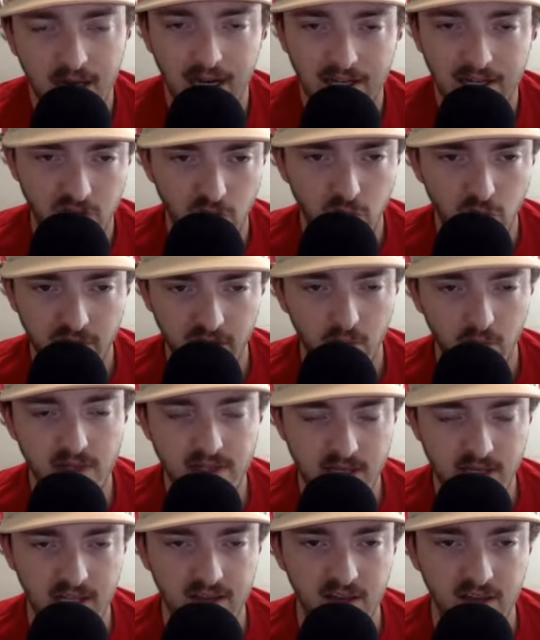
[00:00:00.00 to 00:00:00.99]
I do think we
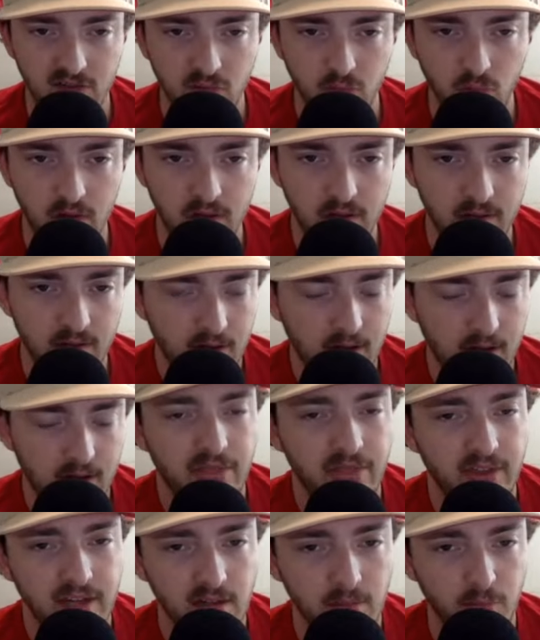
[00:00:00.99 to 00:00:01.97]
take this one. I
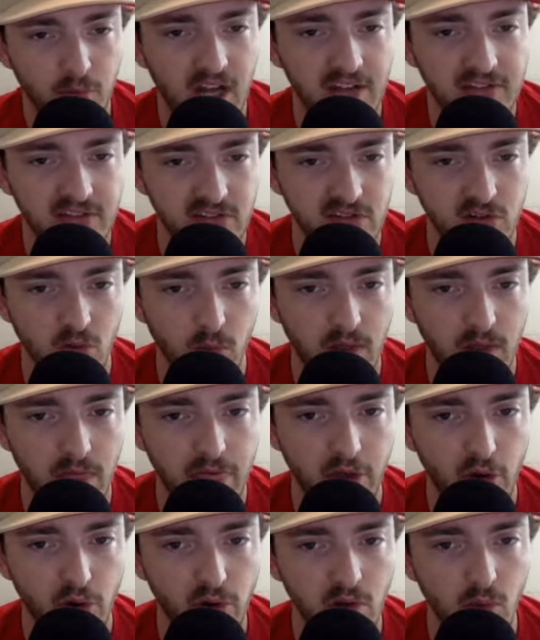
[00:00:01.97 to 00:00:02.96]
think Nebraska's going to win
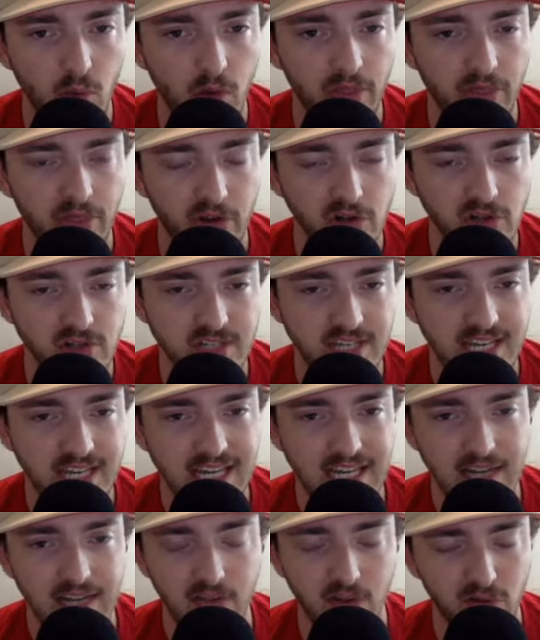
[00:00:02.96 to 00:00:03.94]
31
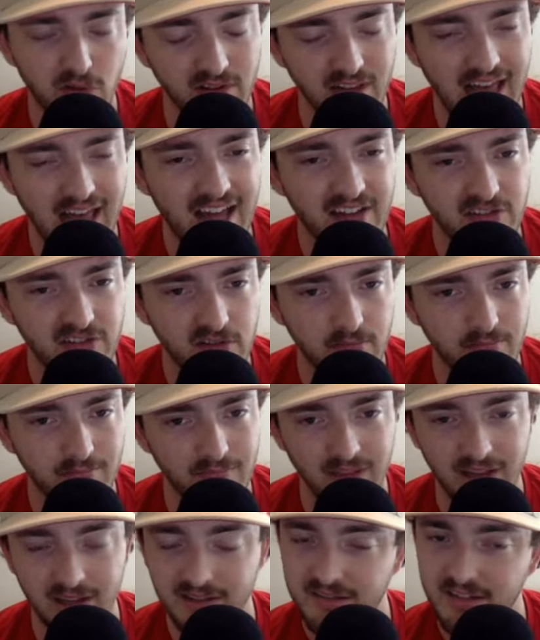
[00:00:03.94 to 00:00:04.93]
13 in those last,
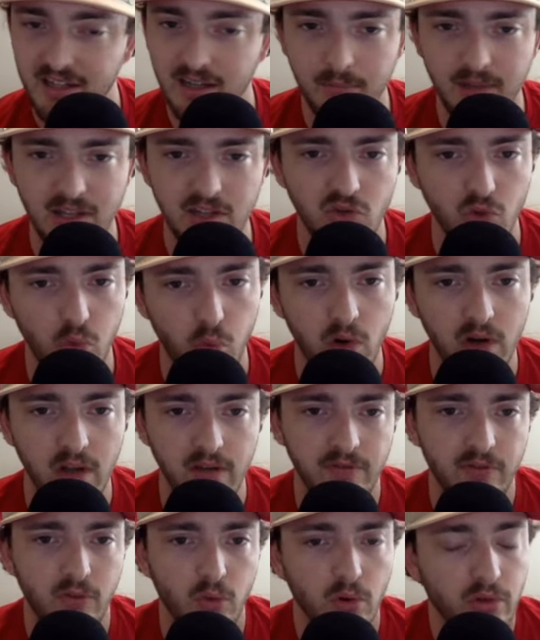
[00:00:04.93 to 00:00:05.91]
that's going to be
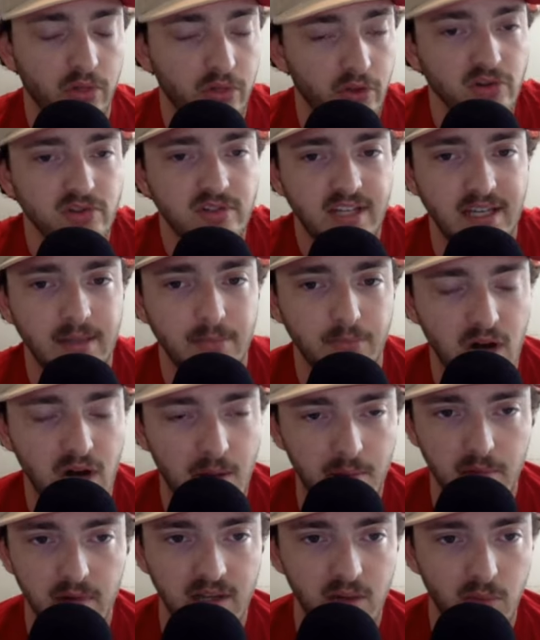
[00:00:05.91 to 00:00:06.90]
24 13
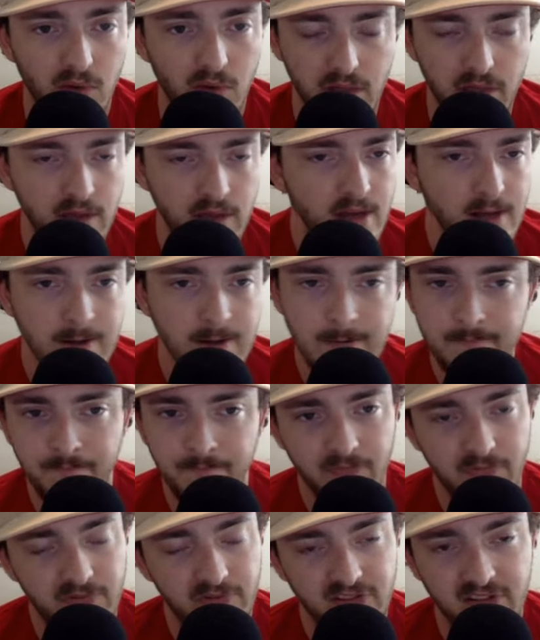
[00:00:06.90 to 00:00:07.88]
probably with
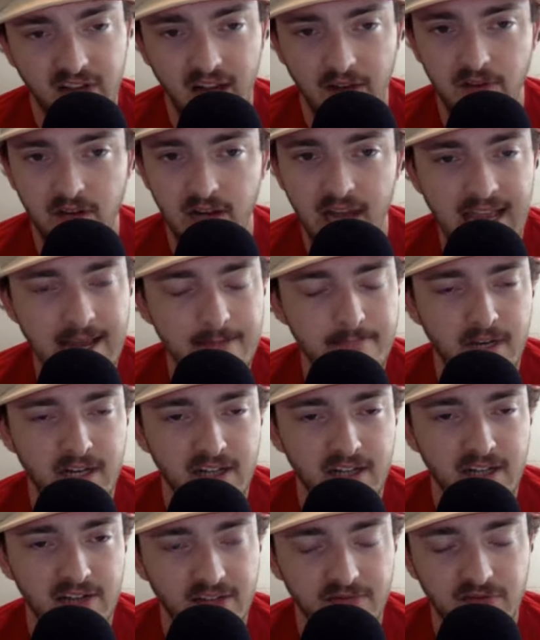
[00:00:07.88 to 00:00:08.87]
seven, eight
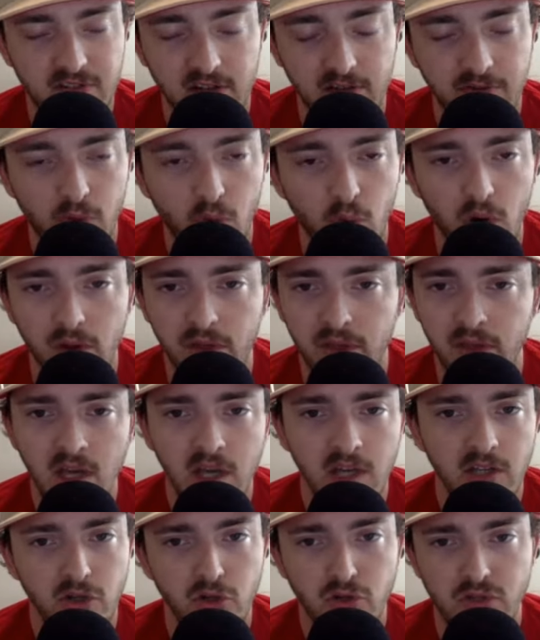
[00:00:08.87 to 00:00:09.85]
minutes left in the fourth.
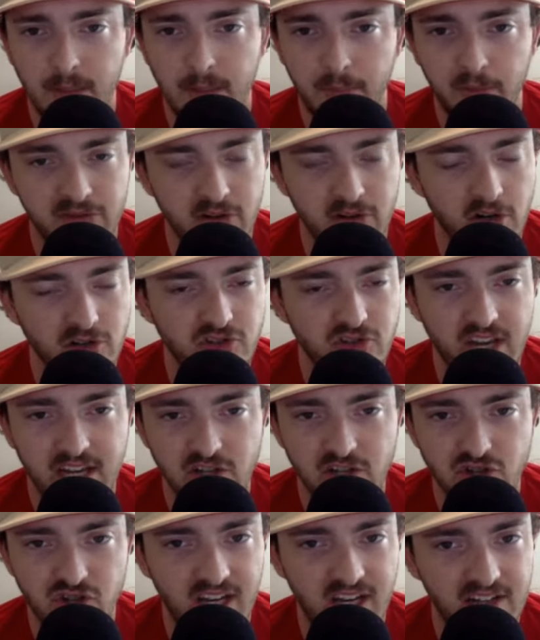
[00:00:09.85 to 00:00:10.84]
UTEP will start
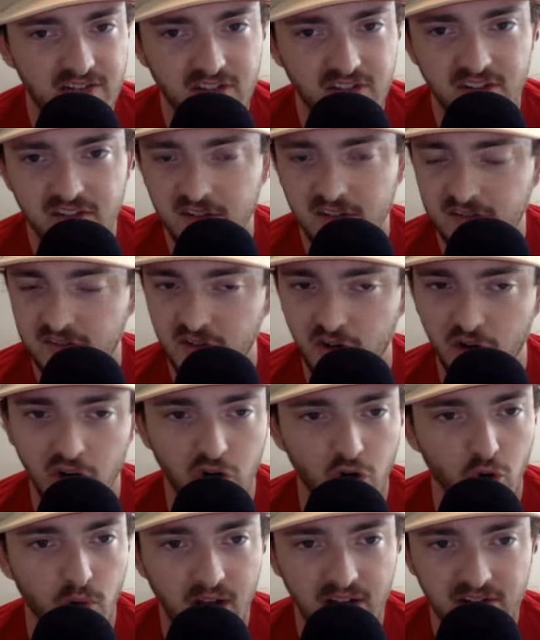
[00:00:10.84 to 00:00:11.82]
taking chances because they're
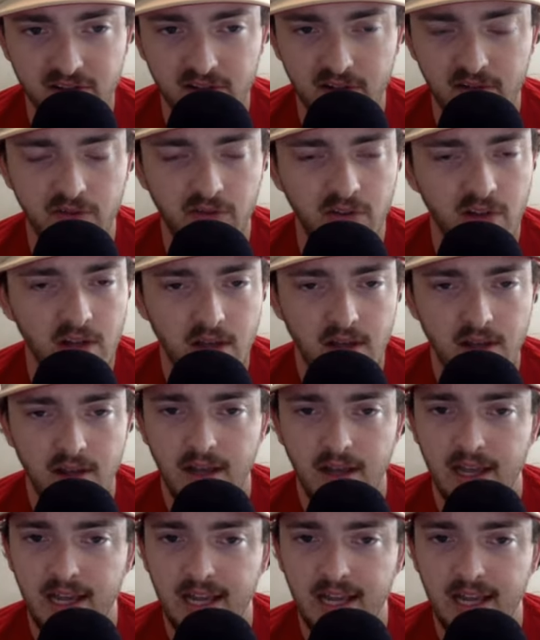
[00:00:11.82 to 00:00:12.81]
aggressive.
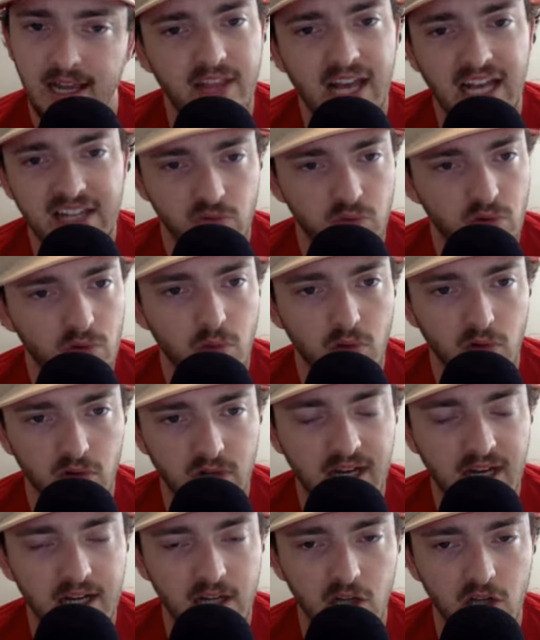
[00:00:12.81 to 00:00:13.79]
And that's when we'll
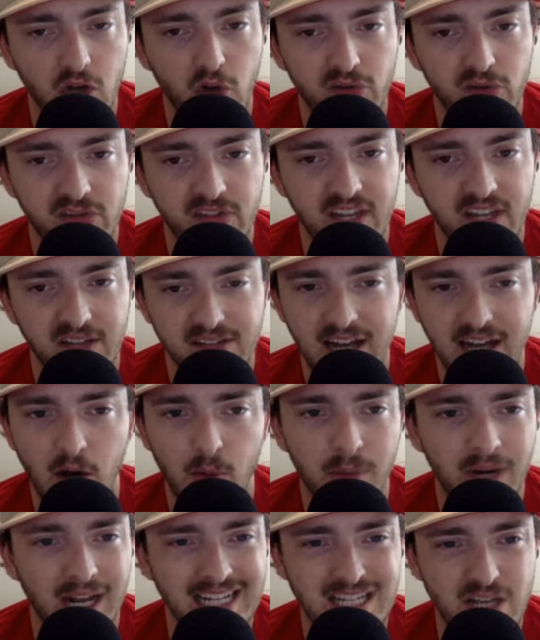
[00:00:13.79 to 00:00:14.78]
kind of close things
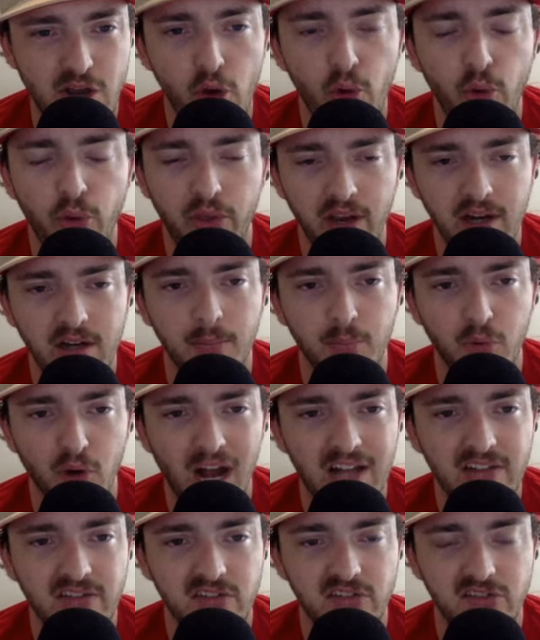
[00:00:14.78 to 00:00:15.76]
out. But I do think
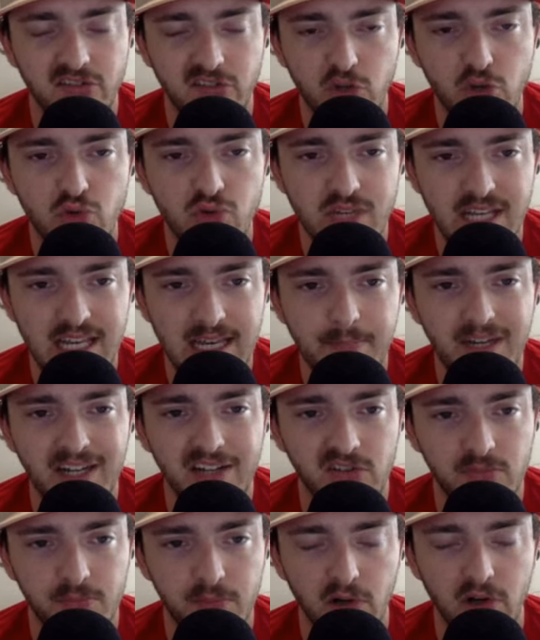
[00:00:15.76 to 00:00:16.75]
Nebraska's too deep and
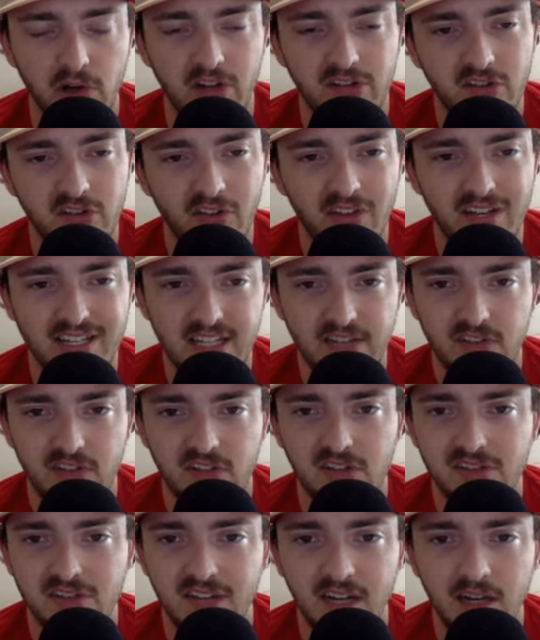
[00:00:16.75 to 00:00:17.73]
experienced on the
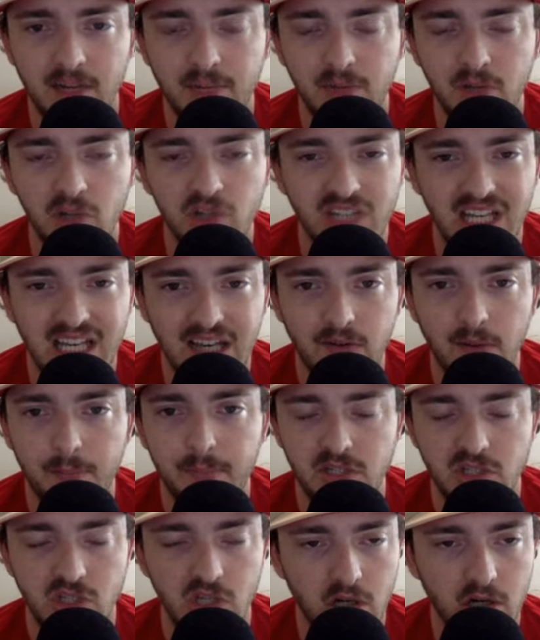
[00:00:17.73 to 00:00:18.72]
defensive side of the ball to give up
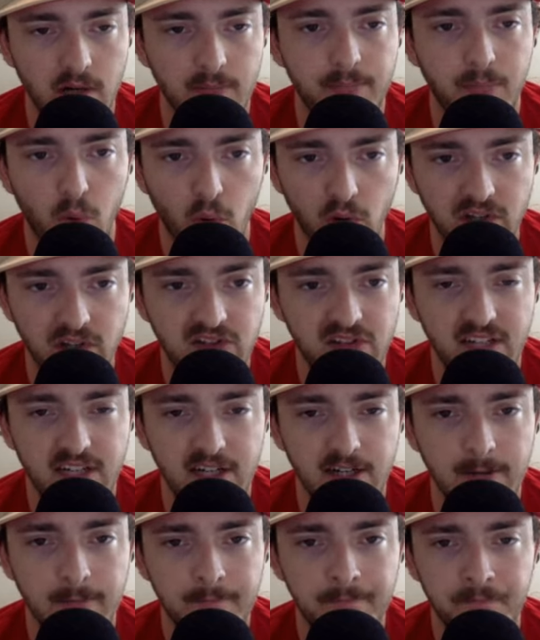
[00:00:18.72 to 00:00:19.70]
a ton of points
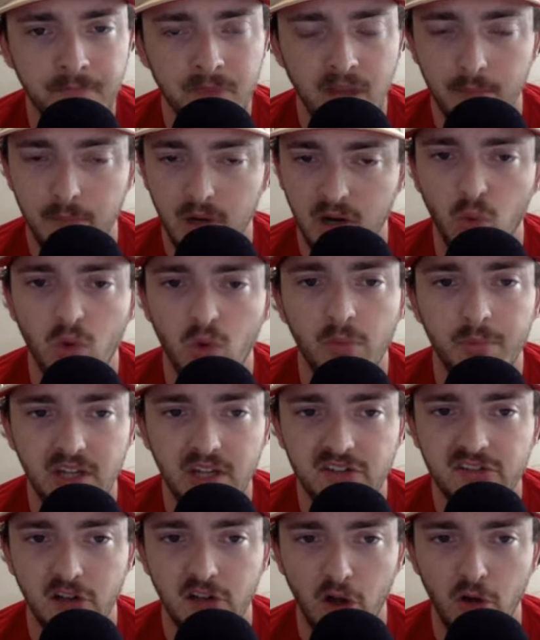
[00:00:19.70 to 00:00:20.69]
here but it will be
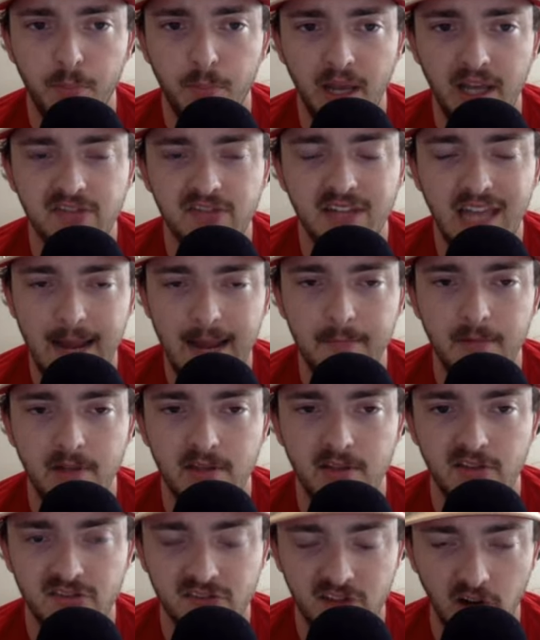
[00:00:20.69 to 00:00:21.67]
a slow paced game at
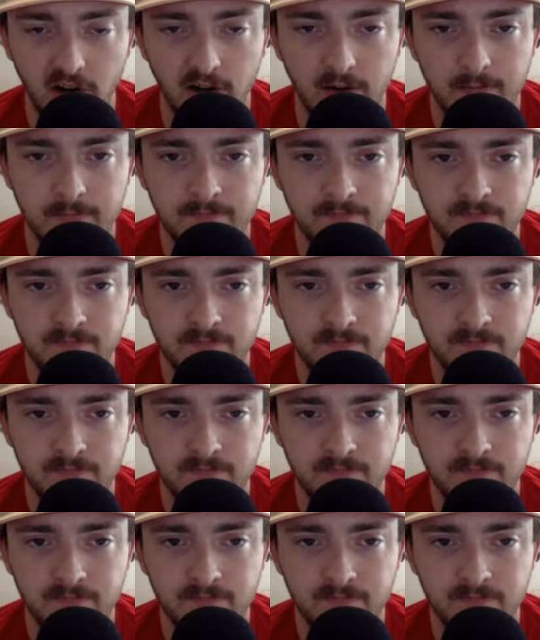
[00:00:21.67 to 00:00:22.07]
the start.